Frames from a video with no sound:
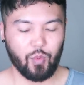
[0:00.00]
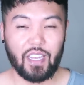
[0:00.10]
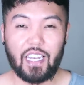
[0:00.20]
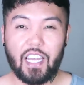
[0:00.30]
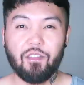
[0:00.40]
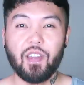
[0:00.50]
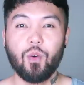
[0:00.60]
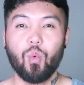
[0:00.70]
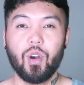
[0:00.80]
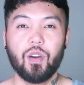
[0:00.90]
we live
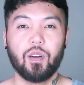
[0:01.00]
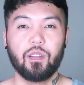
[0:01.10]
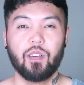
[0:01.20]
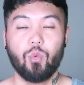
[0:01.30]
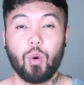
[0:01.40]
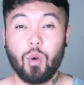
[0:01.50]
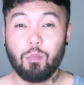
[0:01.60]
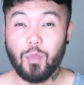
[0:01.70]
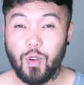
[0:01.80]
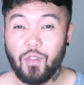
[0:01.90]
in a world where
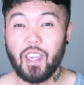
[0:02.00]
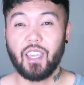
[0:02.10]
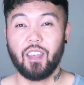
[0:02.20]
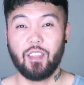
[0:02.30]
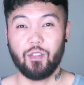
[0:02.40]
we're moving